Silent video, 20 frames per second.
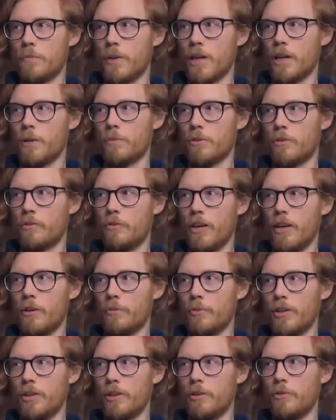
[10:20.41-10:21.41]
to pick up his
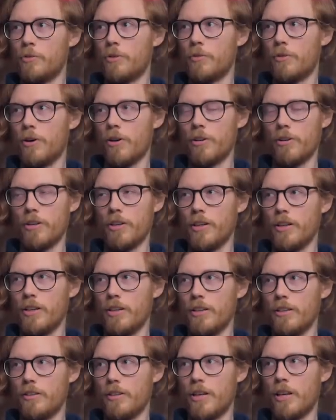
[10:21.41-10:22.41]
family, who have
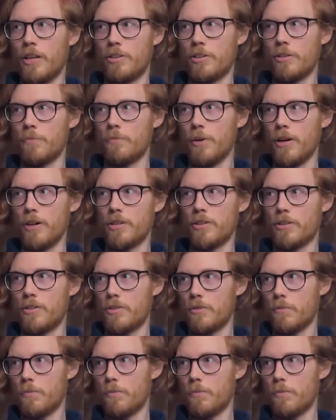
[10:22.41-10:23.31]
already hitched a bus